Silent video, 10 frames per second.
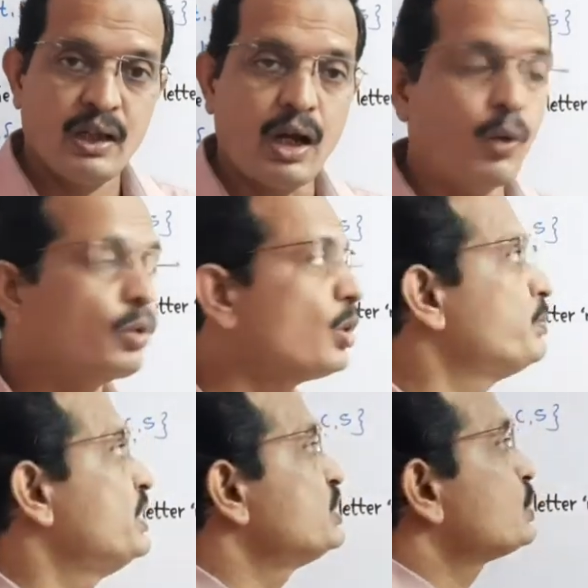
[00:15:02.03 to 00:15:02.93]
Out of
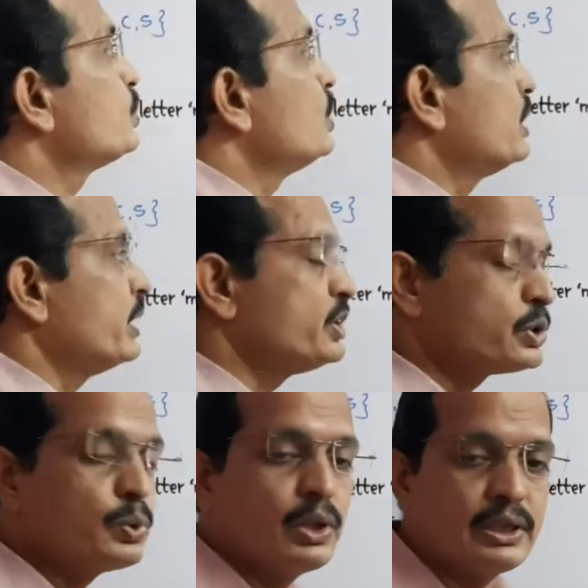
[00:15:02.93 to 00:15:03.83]
these 200
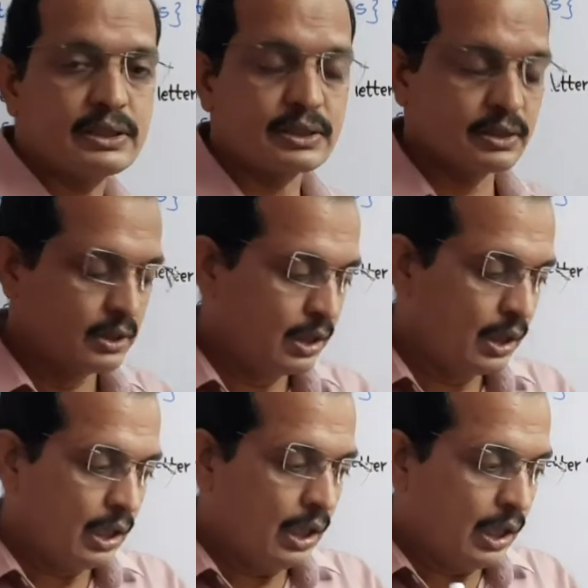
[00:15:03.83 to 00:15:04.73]
students,
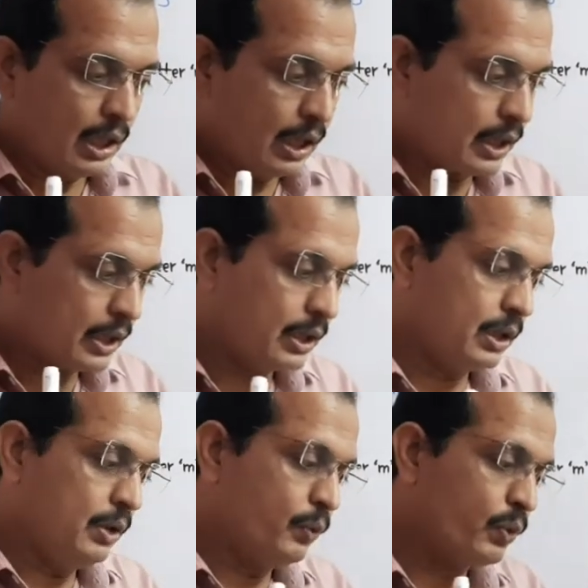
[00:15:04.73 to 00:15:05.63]

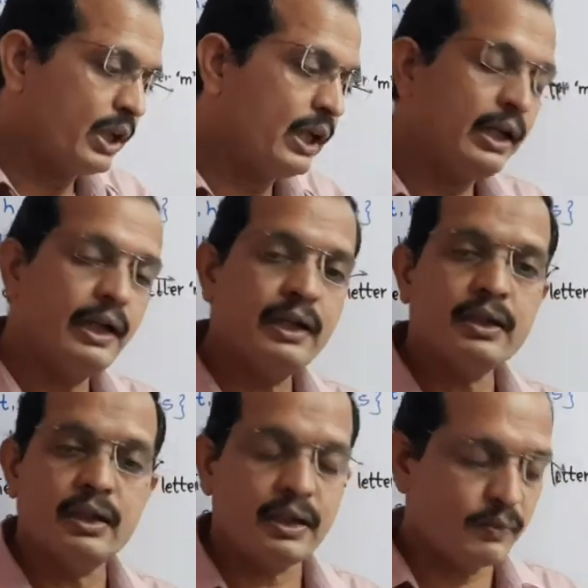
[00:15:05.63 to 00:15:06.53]
the
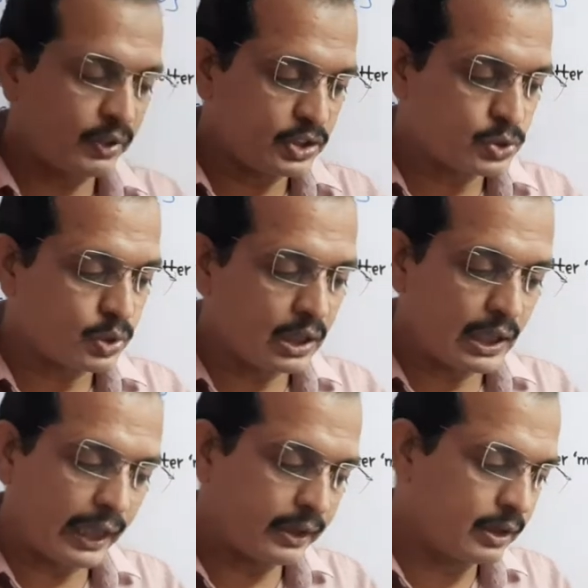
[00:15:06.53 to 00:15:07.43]
135 students
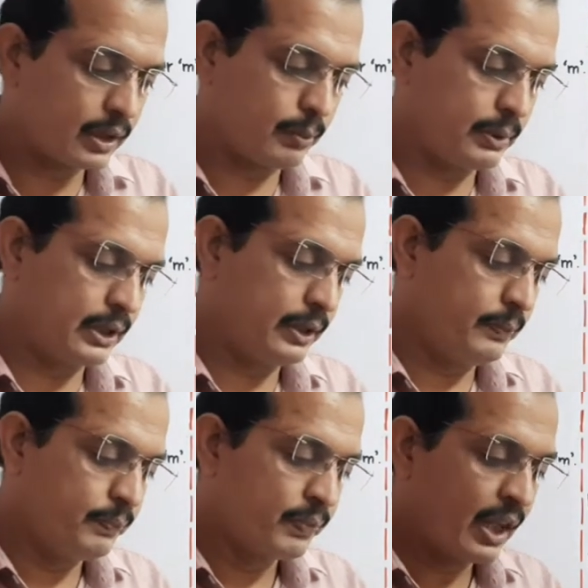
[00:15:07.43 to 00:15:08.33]
like the kabaddi
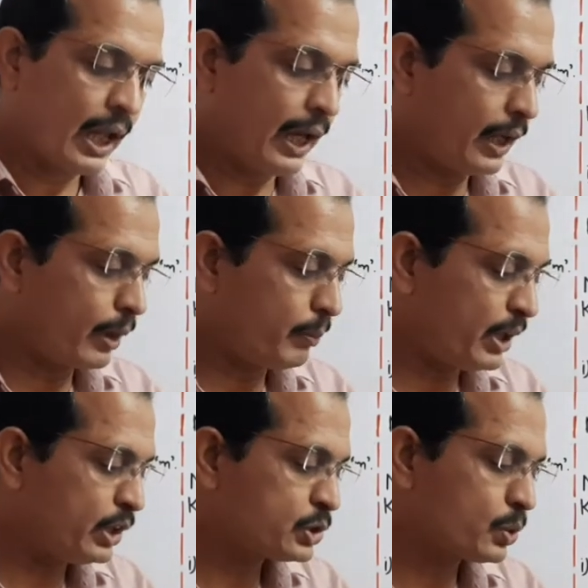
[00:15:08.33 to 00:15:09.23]
and
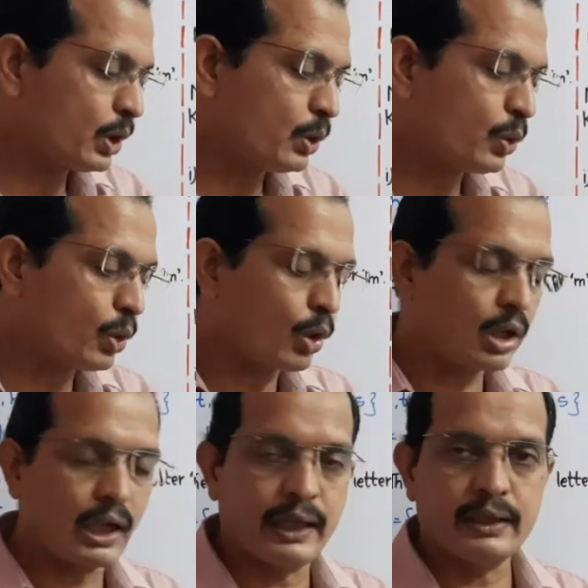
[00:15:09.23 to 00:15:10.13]
remaining students do
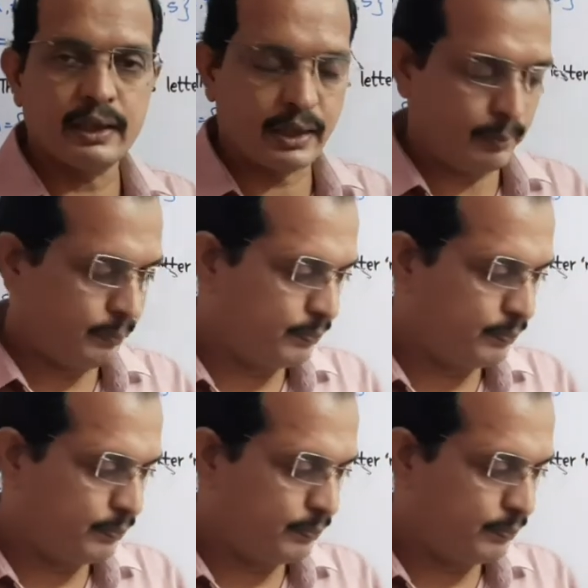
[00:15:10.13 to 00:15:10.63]
not like the game.